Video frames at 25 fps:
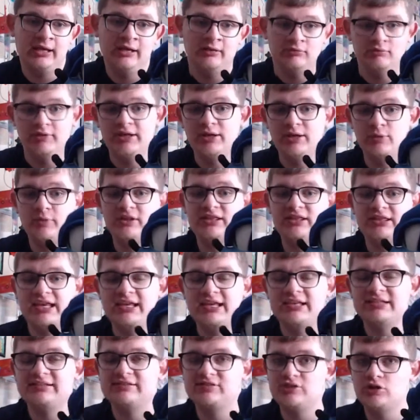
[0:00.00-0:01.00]
Like with
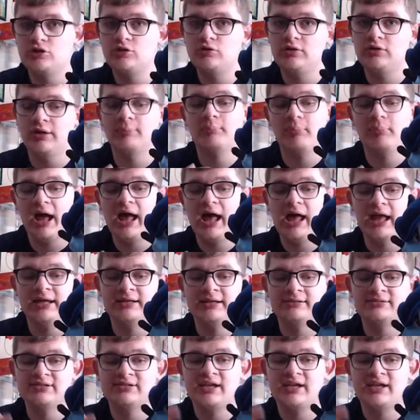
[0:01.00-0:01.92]
these two combined,